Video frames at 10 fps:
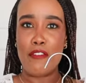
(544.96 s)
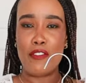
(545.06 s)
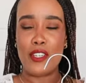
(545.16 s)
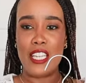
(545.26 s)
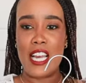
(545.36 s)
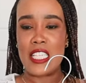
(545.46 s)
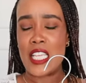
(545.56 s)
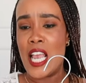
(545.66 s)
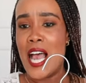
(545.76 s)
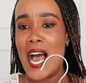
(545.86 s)
effortless.
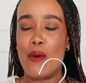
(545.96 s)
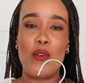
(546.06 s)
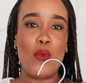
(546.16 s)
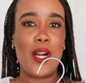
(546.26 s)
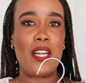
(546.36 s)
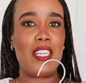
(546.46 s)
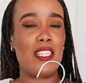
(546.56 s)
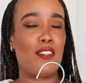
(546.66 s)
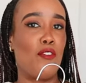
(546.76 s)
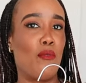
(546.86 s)
I would wear
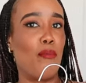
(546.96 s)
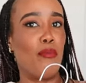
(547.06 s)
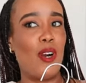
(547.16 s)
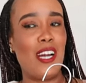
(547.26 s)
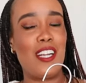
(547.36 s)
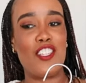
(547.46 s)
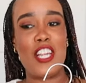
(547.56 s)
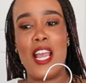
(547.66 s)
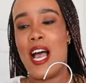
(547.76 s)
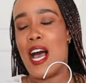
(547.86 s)
this for
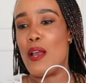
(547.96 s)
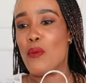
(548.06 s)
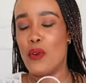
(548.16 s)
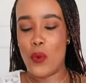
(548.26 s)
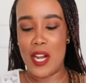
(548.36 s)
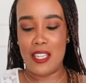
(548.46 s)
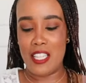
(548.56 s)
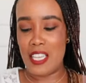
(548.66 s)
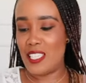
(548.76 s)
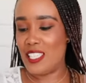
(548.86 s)
brunch. I would wear
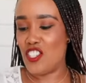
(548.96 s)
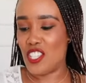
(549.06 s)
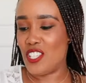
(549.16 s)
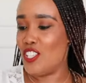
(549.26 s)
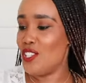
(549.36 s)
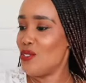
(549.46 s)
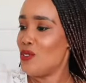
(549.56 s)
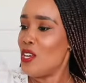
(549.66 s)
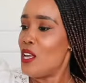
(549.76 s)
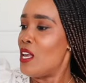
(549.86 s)
this just
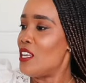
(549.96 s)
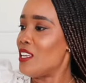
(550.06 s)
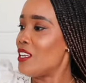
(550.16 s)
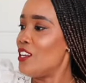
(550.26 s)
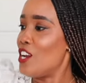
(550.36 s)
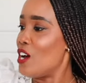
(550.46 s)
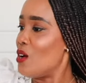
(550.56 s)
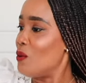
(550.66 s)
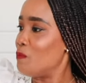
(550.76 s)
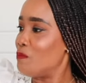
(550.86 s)
to, you
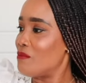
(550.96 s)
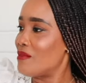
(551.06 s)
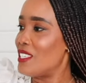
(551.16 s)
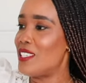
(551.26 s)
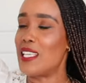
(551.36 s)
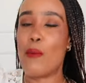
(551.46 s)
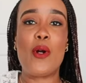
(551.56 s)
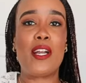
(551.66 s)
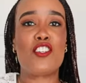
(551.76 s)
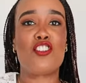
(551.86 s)
know,
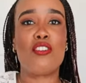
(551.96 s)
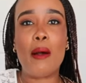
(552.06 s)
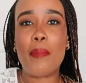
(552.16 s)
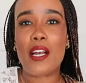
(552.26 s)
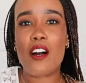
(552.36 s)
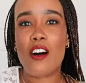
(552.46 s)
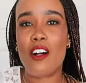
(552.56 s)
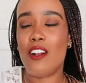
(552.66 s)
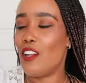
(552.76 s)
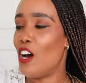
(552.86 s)
somewhere
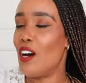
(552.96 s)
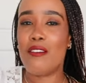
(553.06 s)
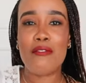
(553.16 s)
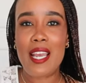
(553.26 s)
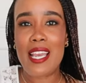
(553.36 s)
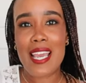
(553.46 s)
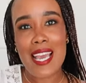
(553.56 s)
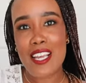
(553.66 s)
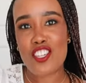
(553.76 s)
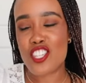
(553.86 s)
tropical, on
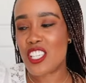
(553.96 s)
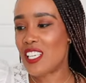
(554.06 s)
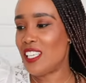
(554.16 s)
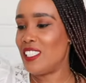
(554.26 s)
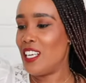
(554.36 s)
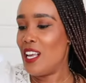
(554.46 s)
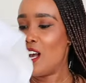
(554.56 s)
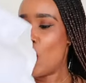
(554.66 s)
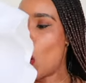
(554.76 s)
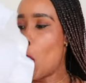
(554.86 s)
vacation,
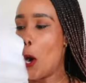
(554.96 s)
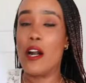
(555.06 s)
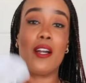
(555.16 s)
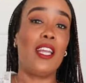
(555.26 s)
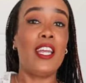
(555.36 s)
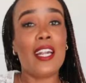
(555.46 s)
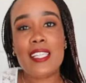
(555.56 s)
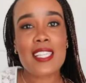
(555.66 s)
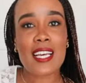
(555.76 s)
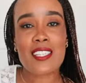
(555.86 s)
or here
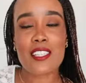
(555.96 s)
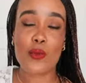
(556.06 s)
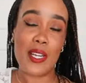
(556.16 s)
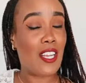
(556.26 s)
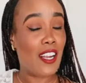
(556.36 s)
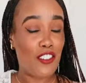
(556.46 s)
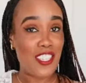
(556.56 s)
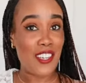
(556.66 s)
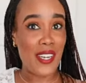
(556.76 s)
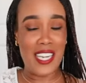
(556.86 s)
in Texas where it's one hundred
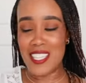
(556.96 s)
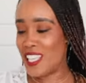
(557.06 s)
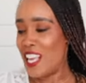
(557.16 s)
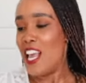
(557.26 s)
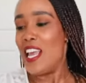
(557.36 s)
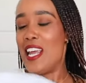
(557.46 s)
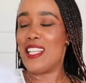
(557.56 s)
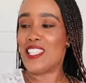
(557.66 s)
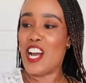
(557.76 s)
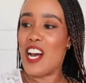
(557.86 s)
degrees.
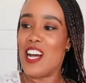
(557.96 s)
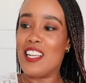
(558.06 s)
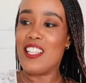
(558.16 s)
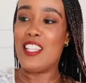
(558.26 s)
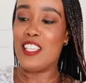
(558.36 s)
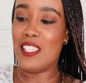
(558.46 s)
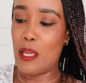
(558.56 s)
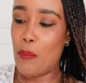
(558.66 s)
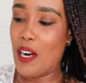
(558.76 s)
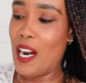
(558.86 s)
It's got the
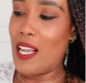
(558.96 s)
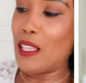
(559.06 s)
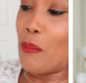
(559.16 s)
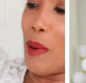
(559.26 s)
zipper at the